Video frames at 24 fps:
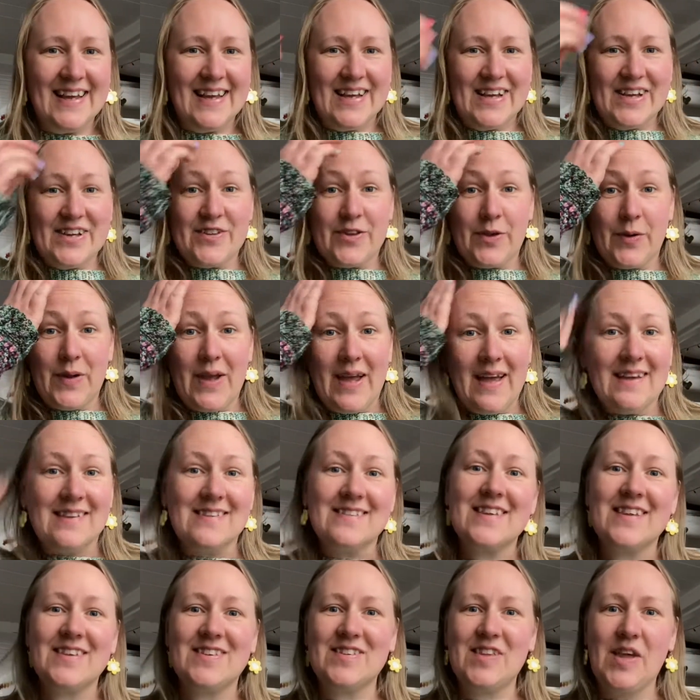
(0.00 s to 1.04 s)
So
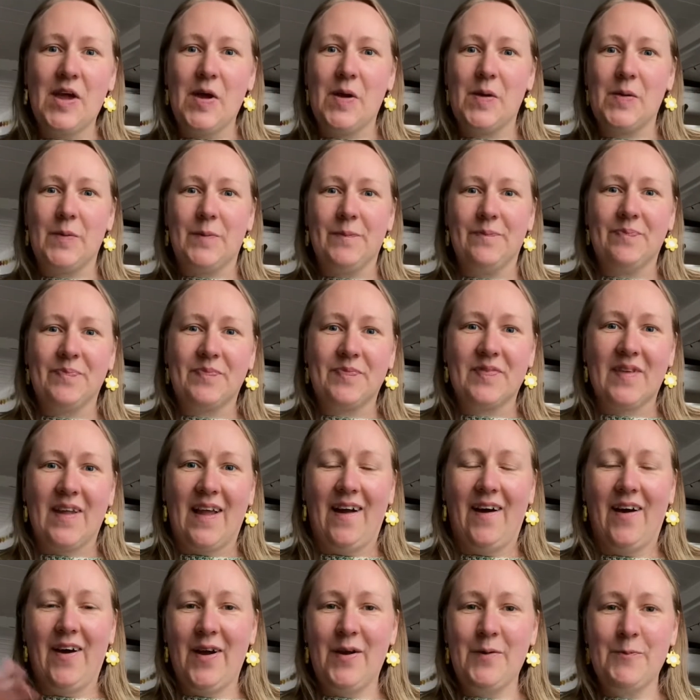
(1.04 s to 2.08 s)
yes, so
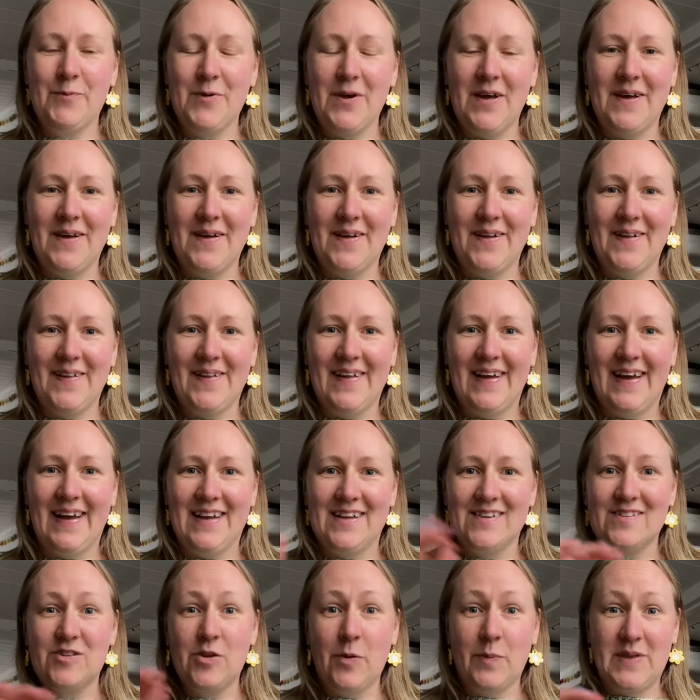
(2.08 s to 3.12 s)
I will
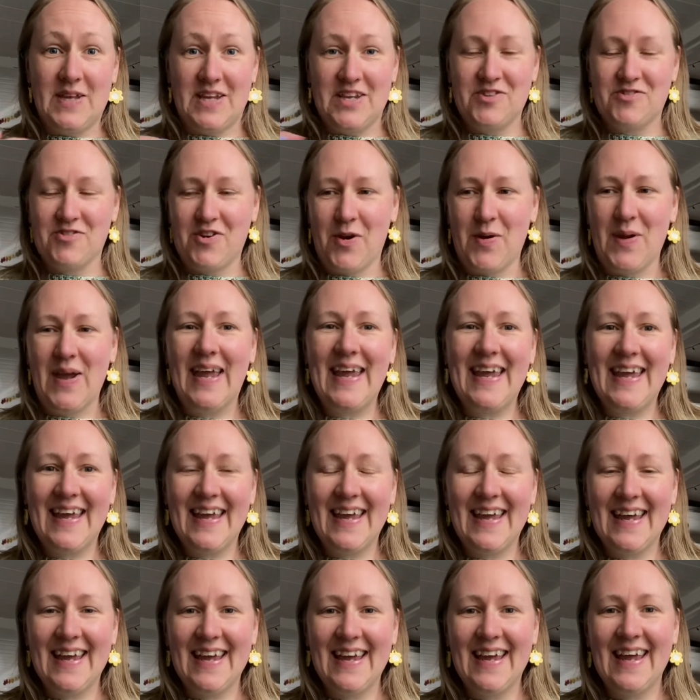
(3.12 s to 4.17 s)
stop the intro
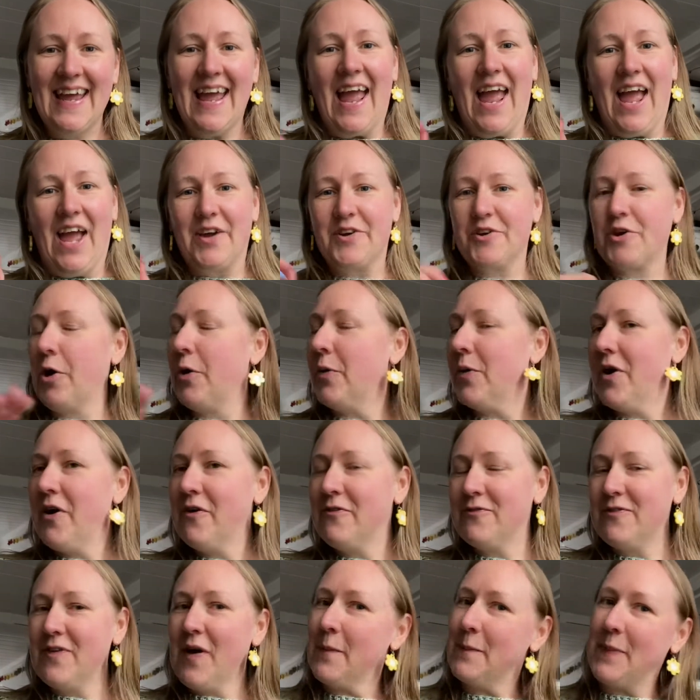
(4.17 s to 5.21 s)
here, go
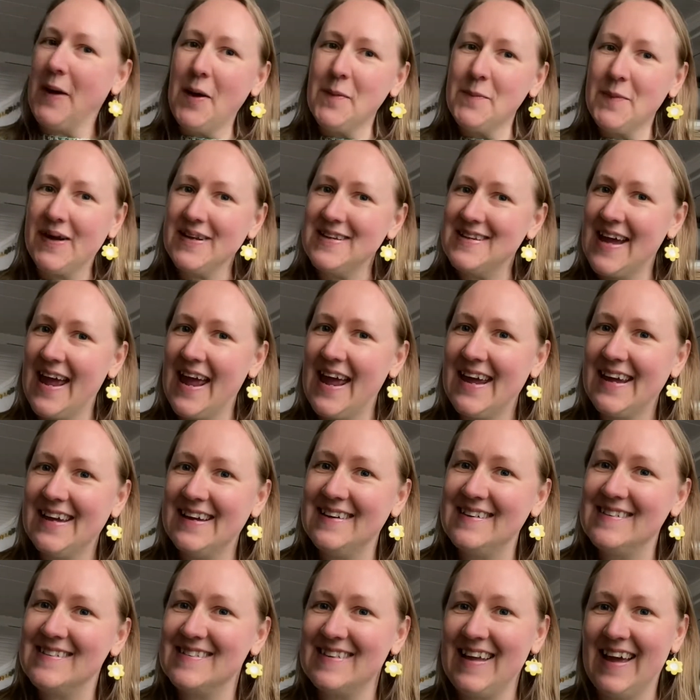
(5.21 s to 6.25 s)
off about my
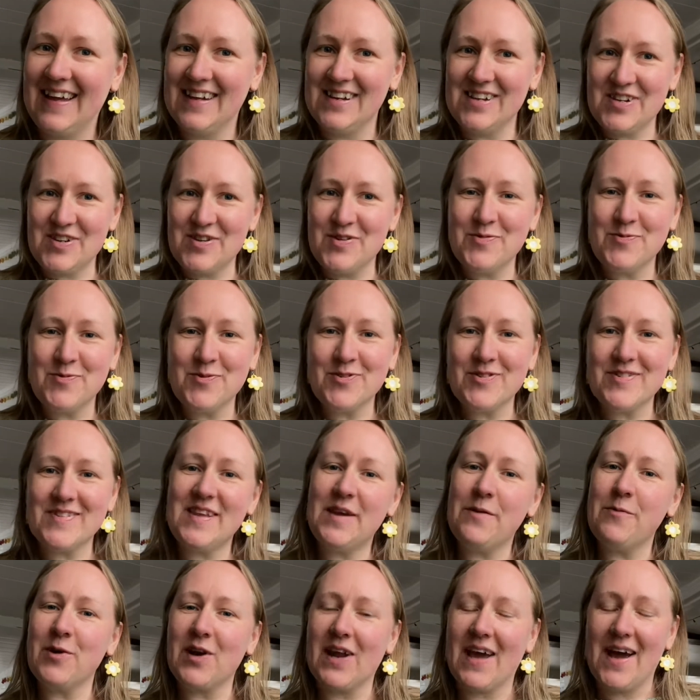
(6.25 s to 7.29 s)
days, and you will
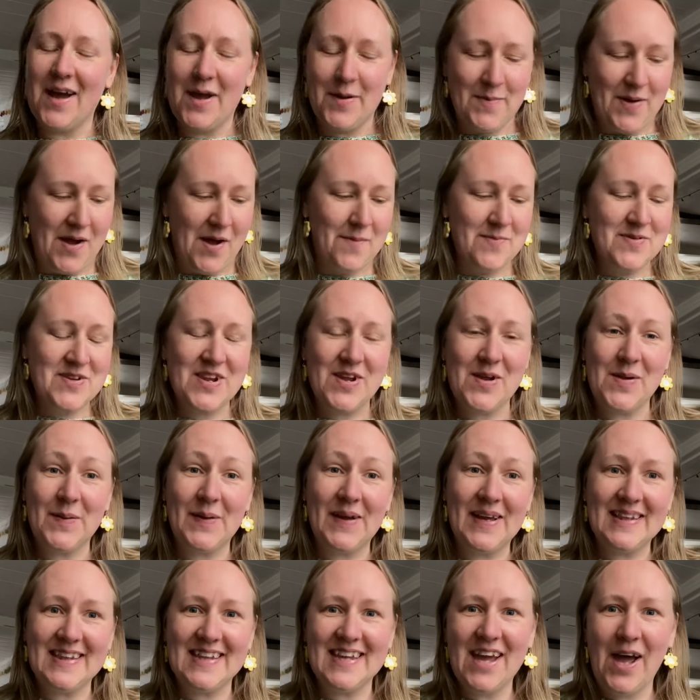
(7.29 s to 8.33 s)
see what I am up to
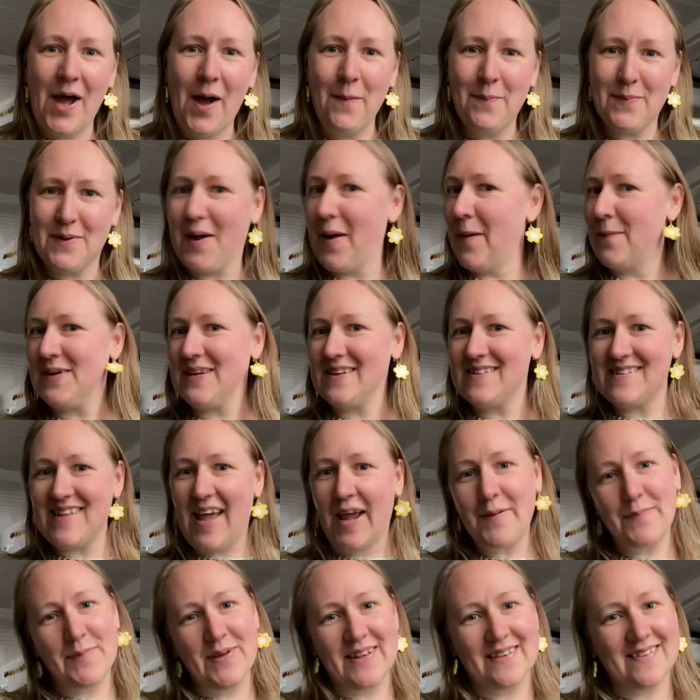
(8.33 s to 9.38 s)
in the upcoming
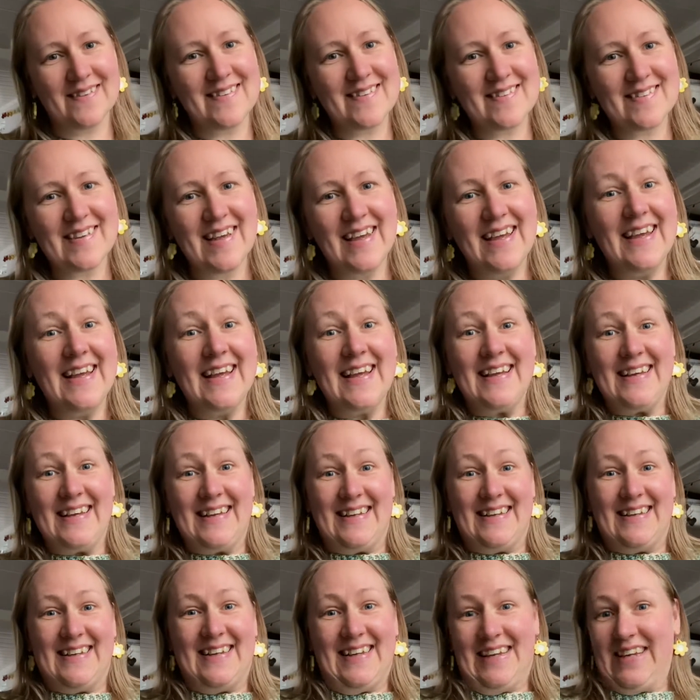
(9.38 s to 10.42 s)
segments.
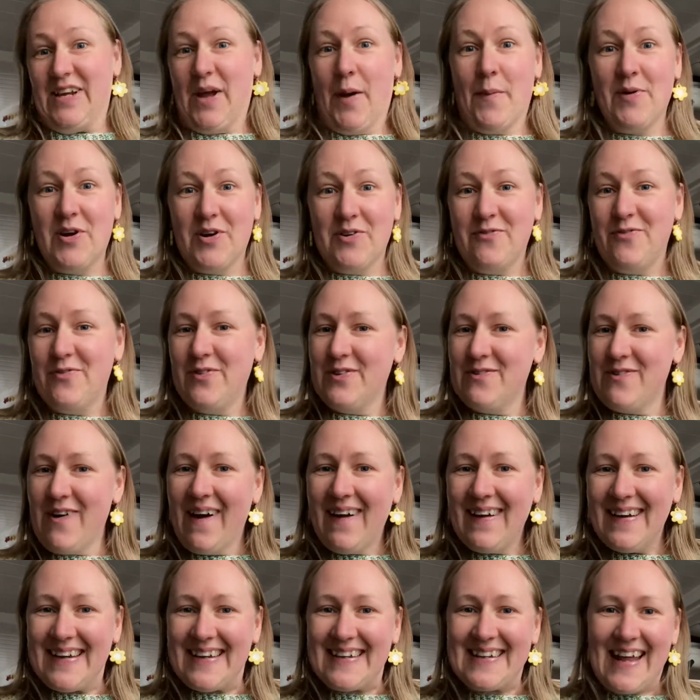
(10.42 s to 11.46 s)
Come along for the
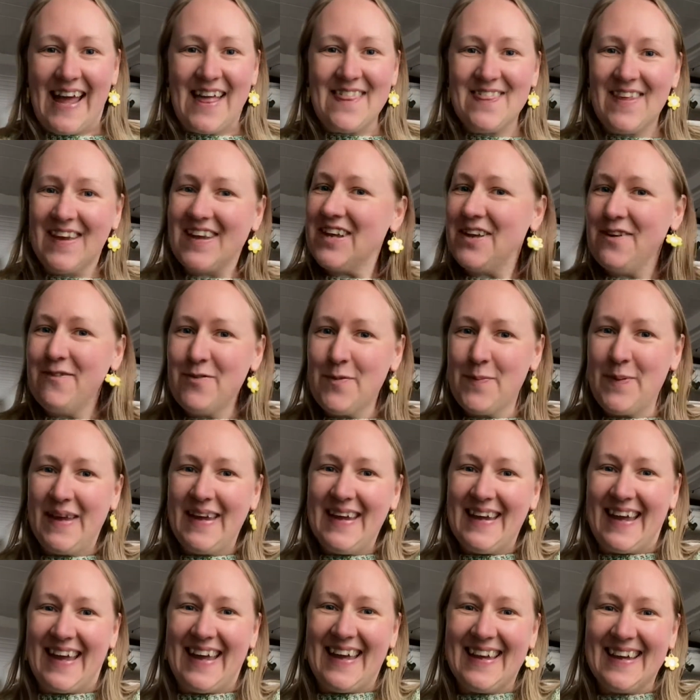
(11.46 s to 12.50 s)
ride, and thank you for
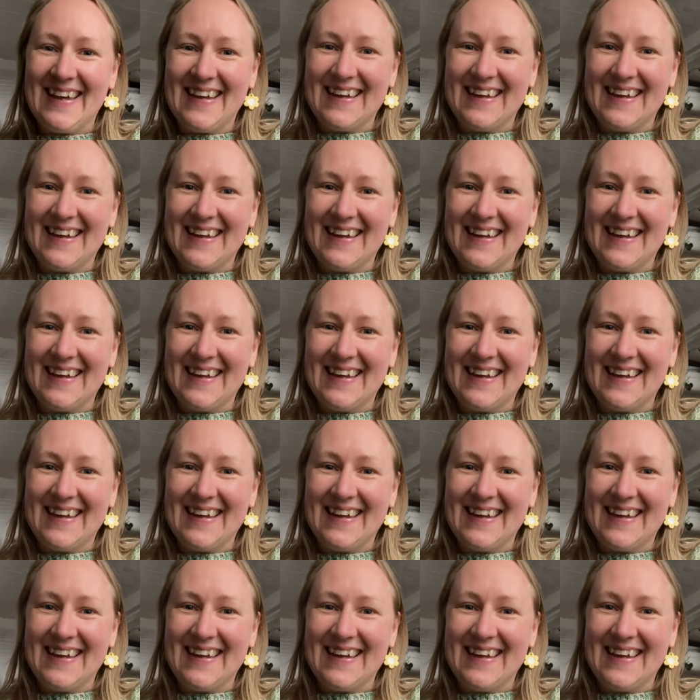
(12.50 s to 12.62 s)
being here.